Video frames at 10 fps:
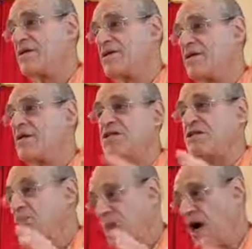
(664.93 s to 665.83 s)
So that's
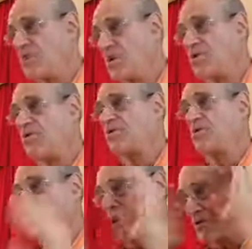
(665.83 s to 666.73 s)
the proper use
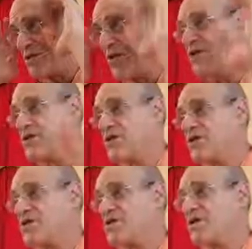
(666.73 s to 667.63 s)
of imagination
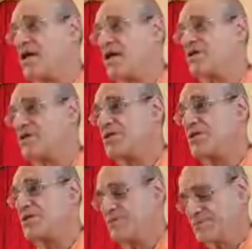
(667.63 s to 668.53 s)
in Krishna
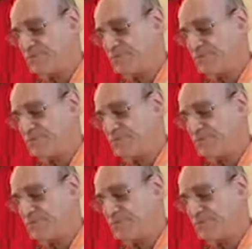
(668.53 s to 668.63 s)
consciousness.